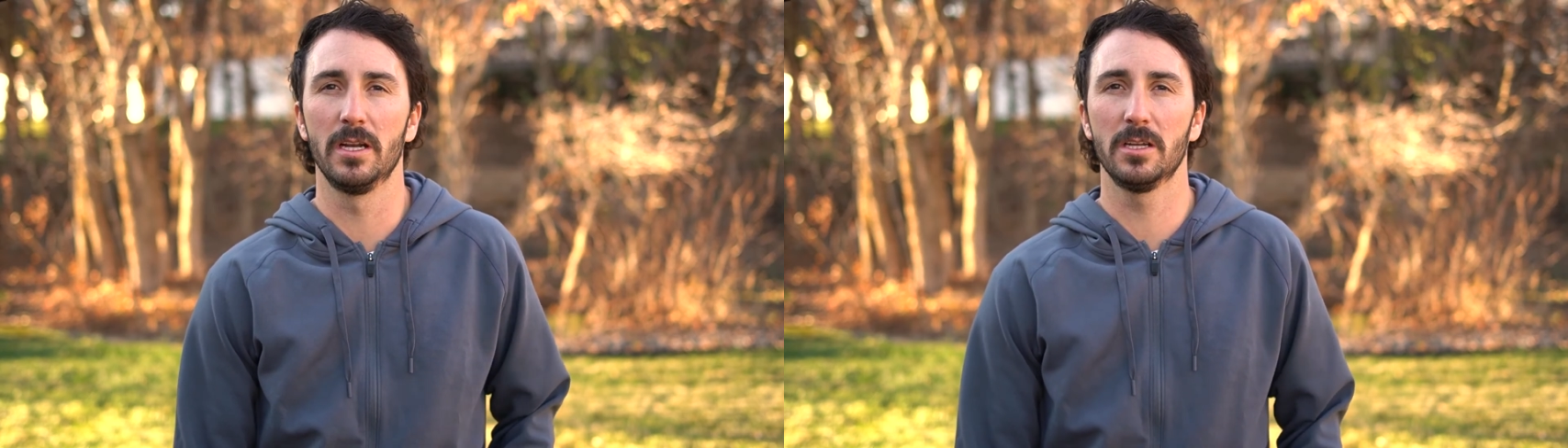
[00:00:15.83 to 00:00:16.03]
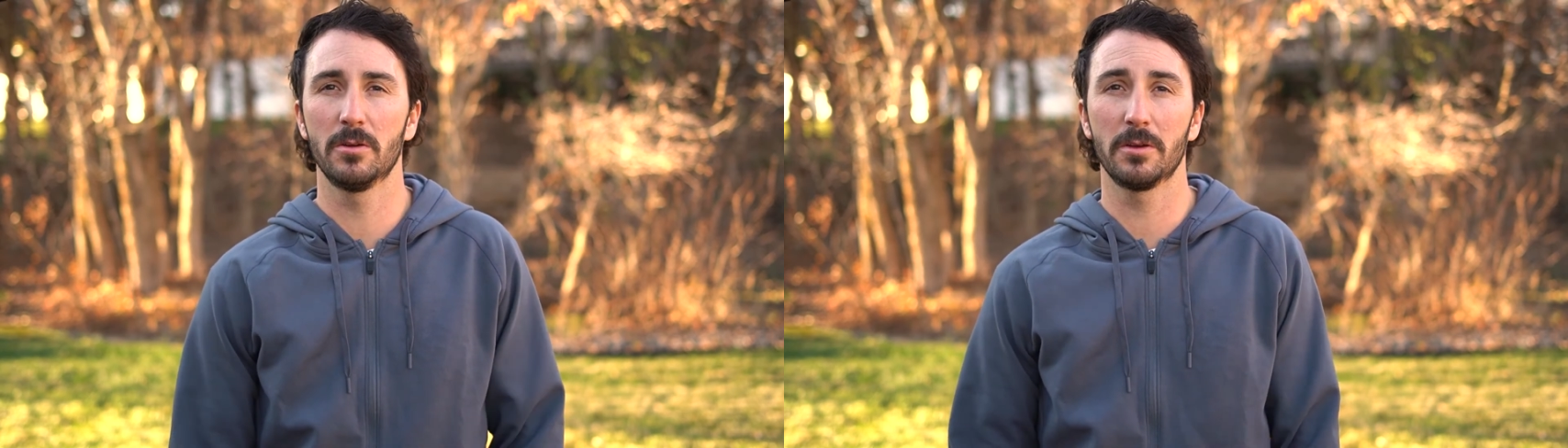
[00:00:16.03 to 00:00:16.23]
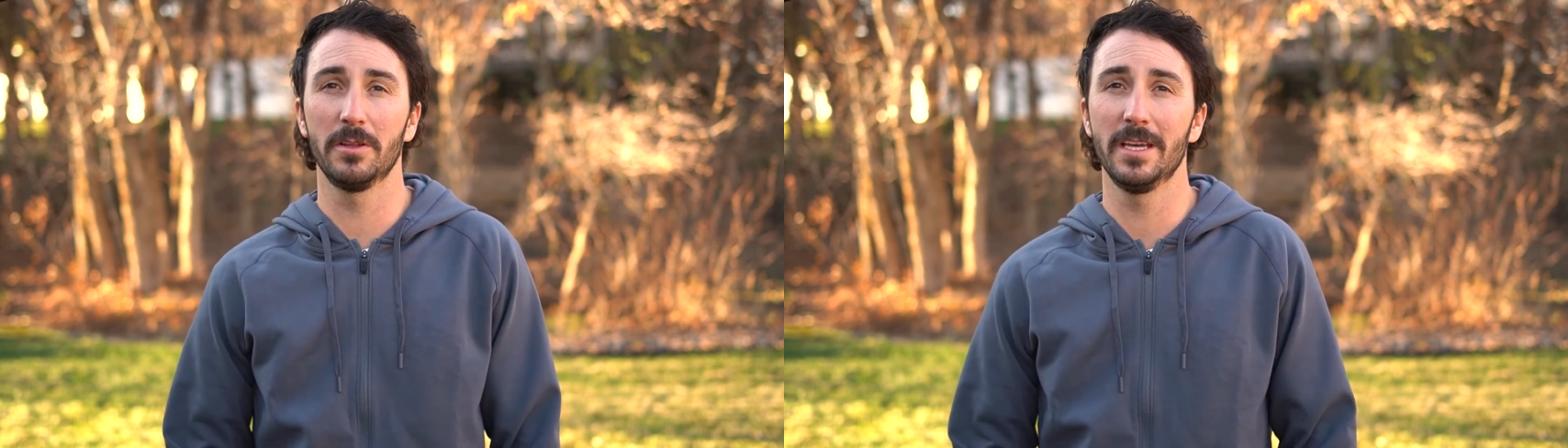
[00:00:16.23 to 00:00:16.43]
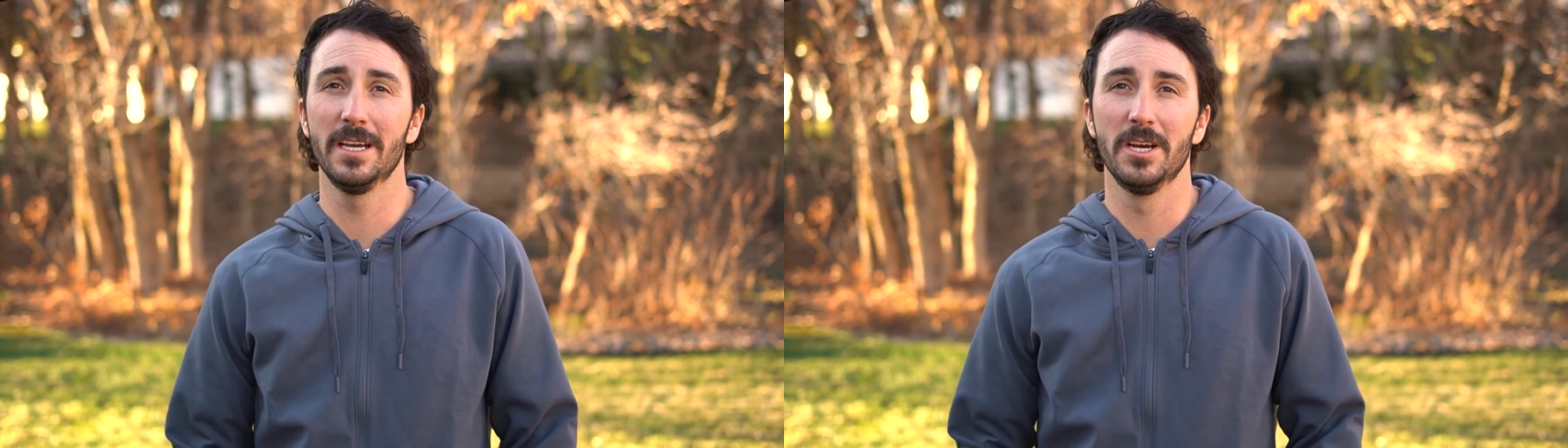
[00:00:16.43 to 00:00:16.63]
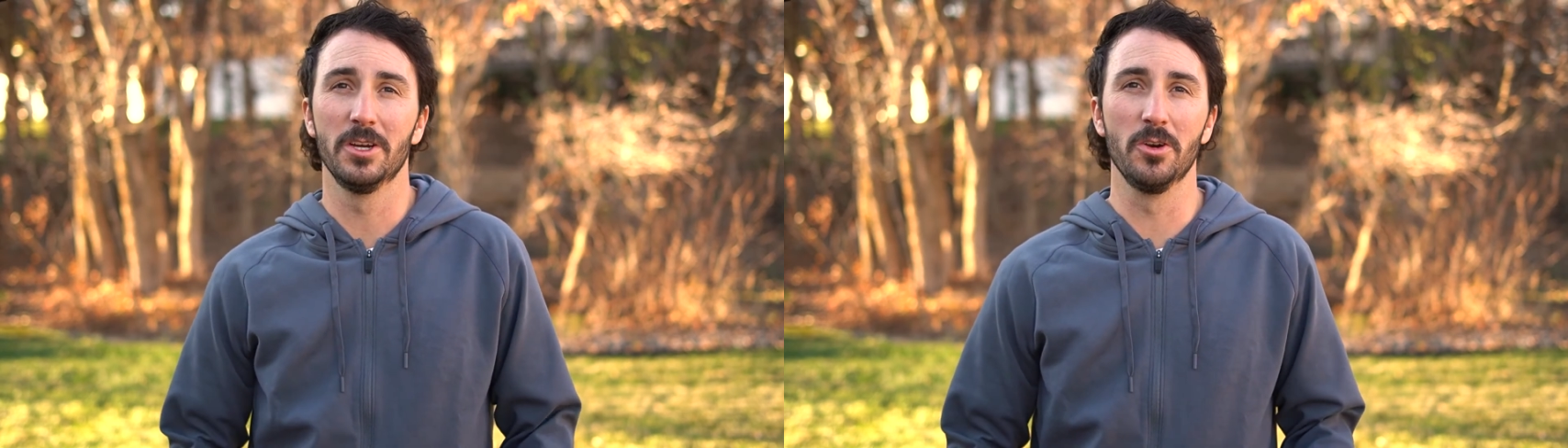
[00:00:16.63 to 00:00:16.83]
to quickly
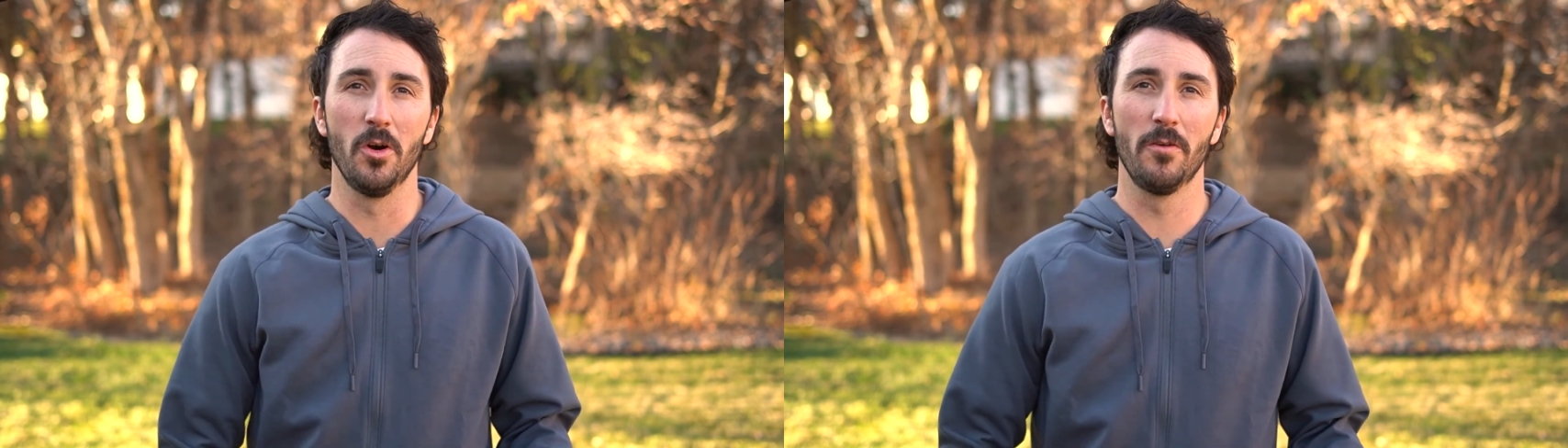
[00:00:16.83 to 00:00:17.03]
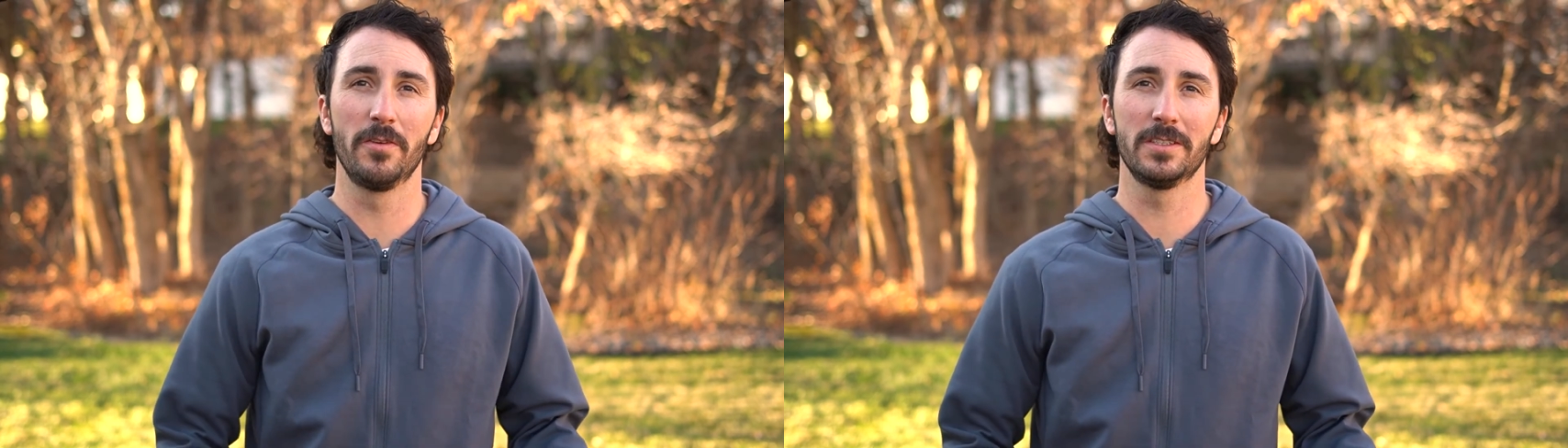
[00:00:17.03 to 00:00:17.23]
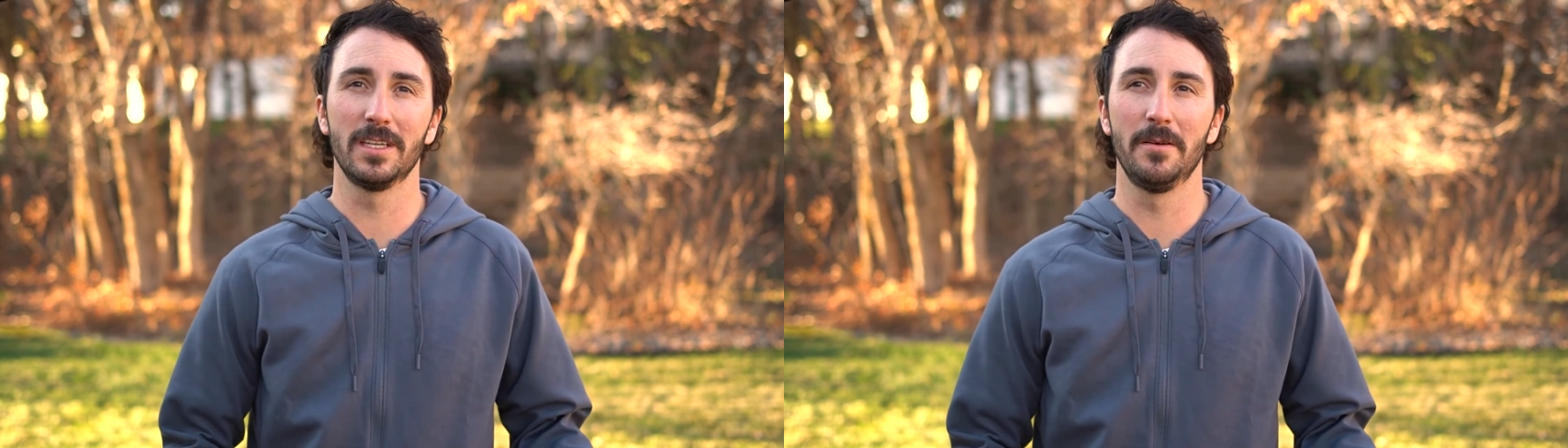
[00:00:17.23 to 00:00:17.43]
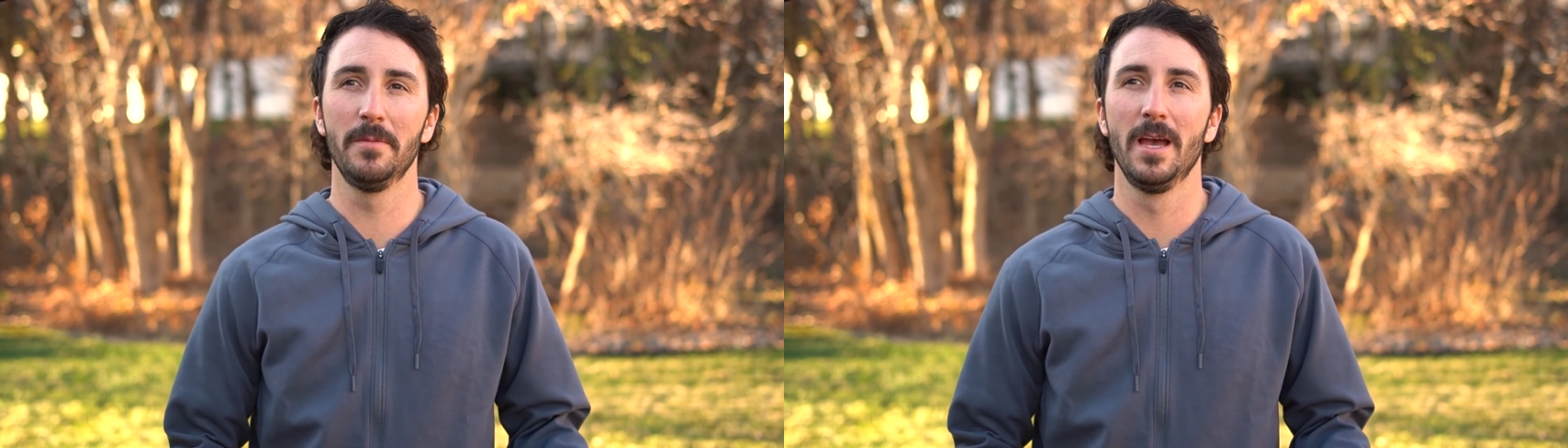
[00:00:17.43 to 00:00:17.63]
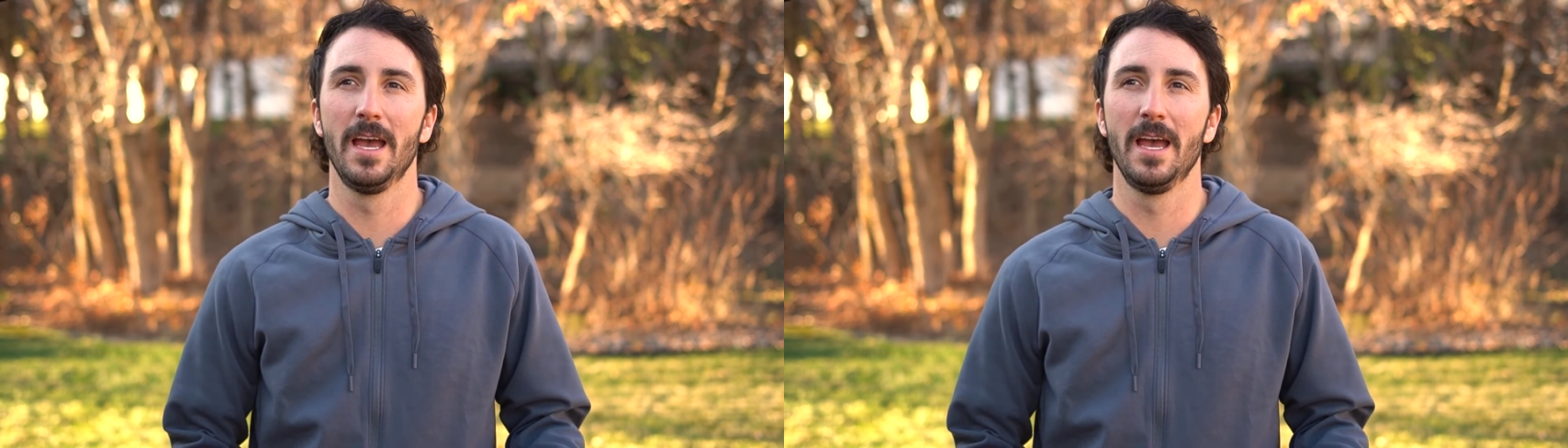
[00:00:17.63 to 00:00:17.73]
go over some